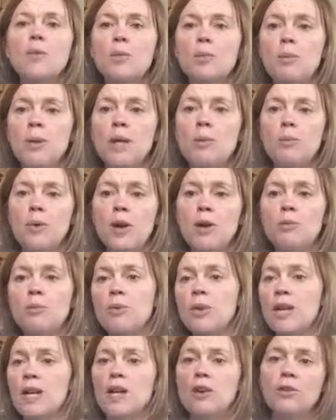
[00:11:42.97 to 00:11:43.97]
would be
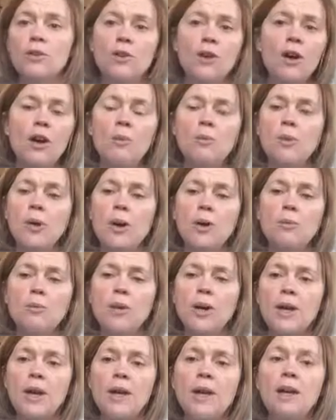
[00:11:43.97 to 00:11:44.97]
appropriate or not
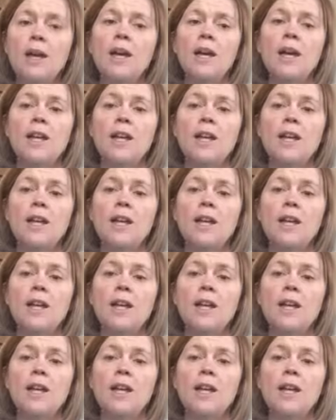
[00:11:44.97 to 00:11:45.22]
appropriate,